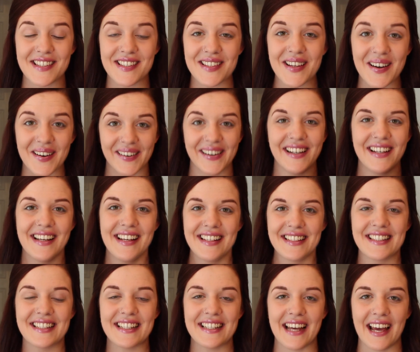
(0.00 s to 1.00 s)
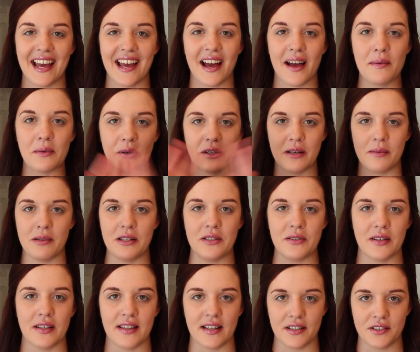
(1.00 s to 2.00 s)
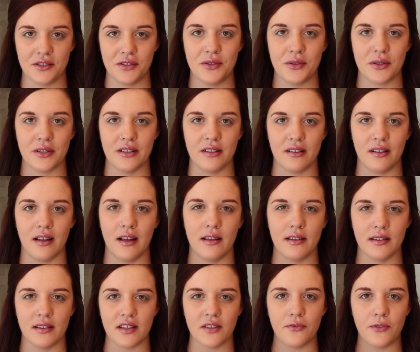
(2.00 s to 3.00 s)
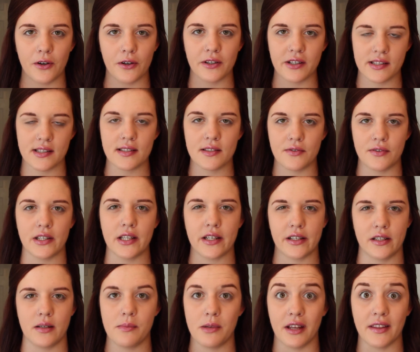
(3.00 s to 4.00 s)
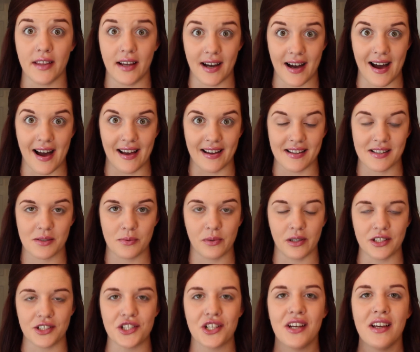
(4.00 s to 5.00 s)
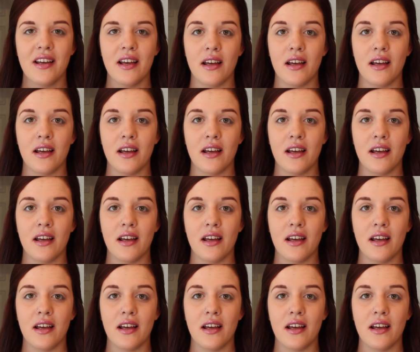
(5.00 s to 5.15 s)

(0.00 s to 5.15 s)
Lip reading: So today I'm going to be doing that tutorial, and the focus is really going to be on the eyes, which